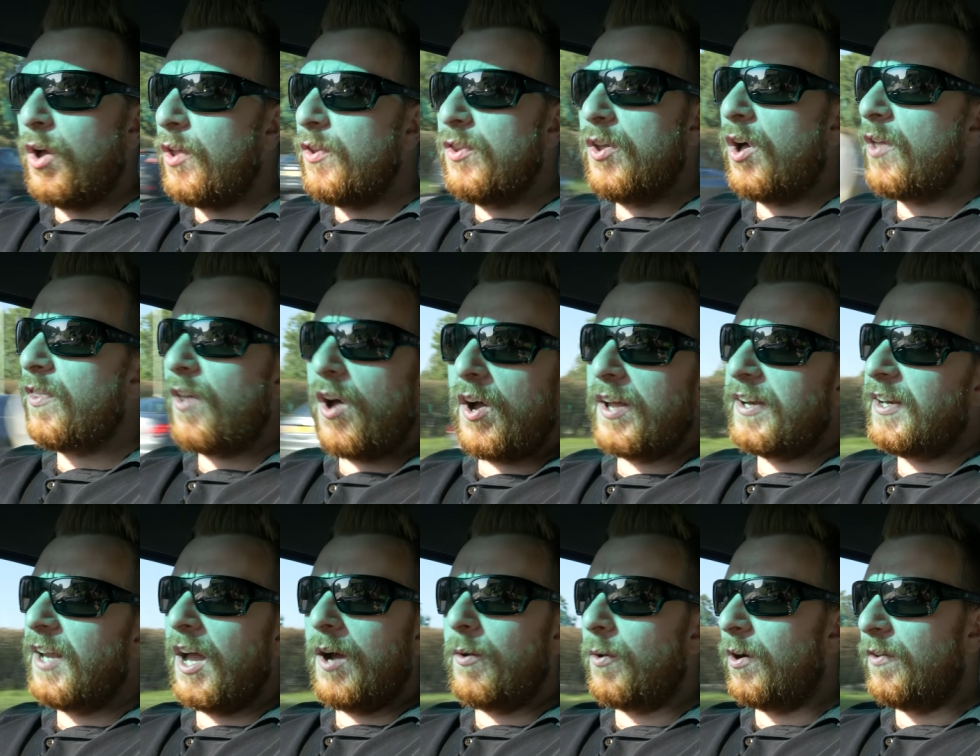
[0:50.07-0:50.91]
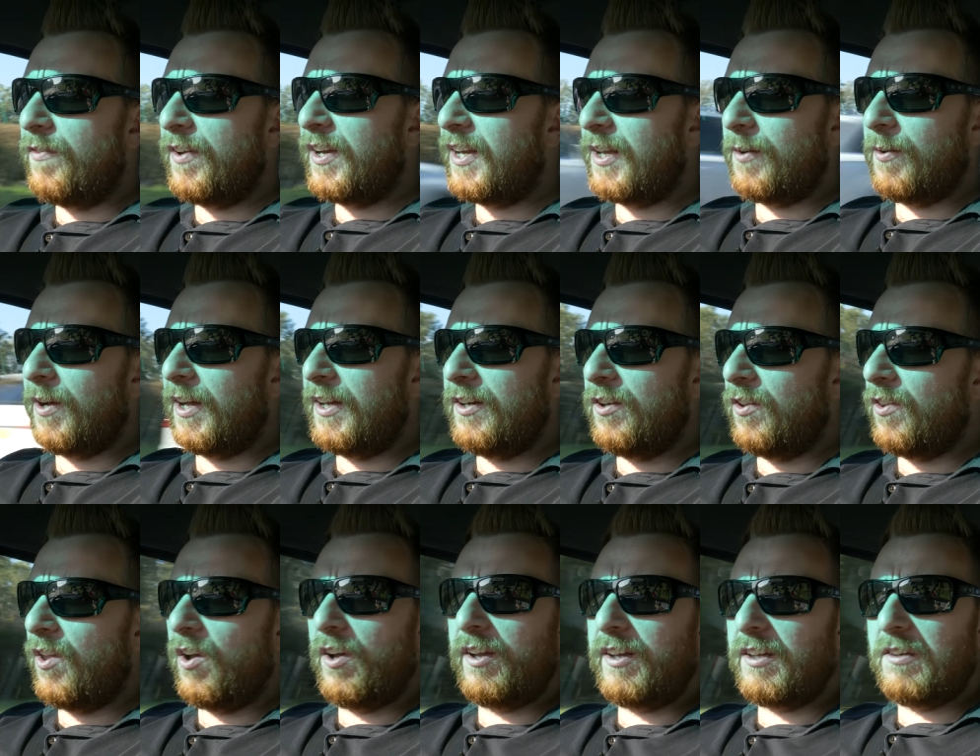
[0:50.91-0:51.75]
Not that I know of anyway,
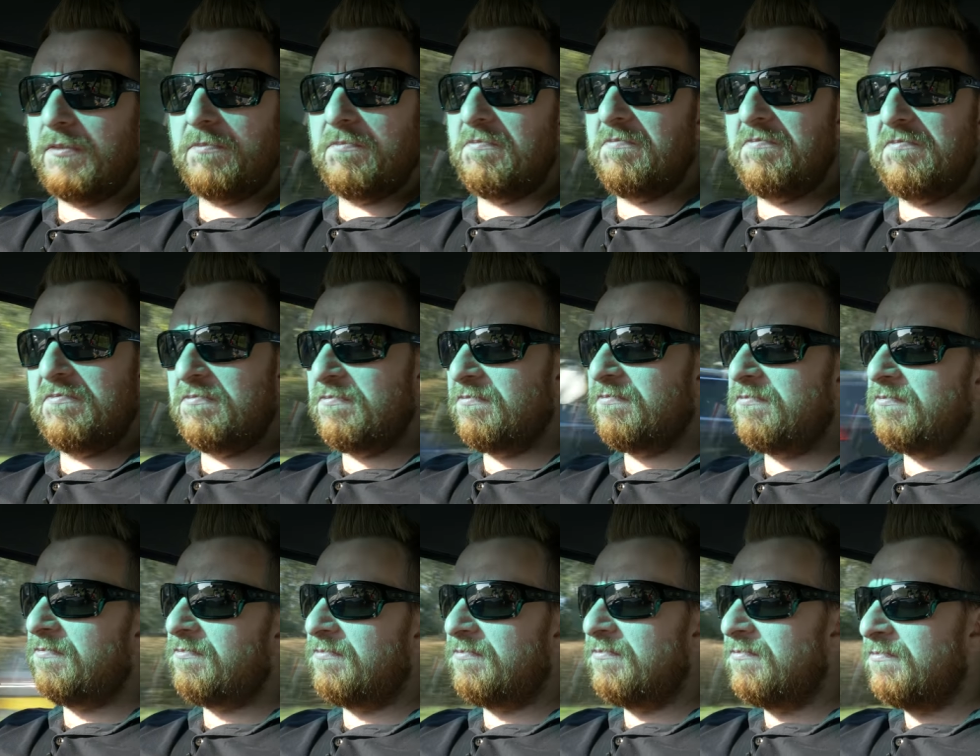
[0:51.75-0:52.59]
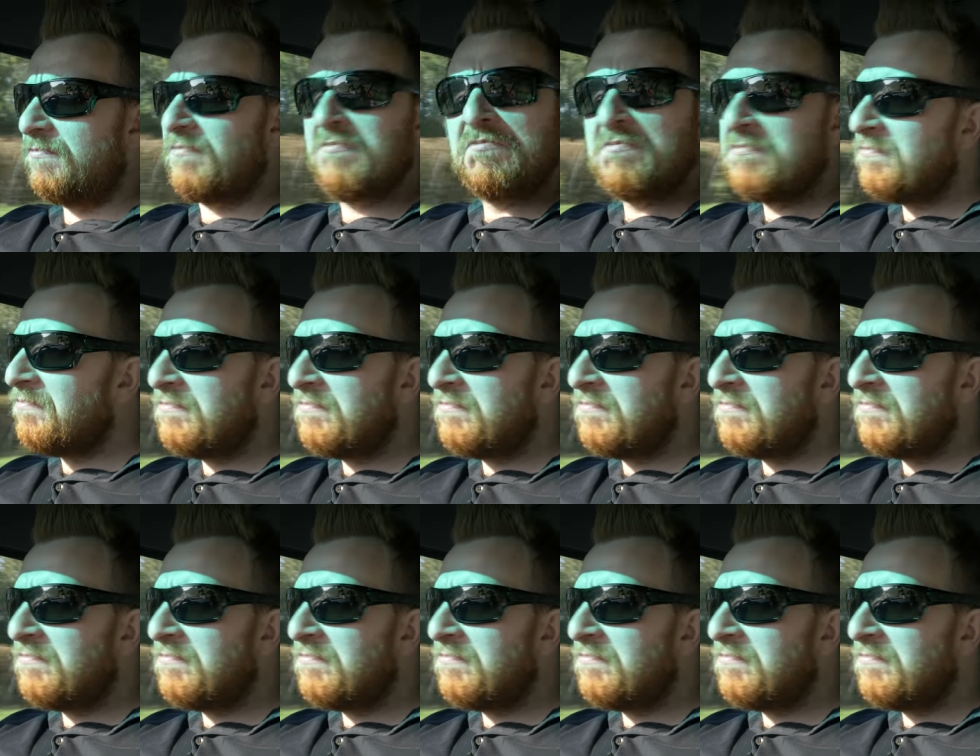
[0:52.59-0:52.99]
not that I can... That you can remember.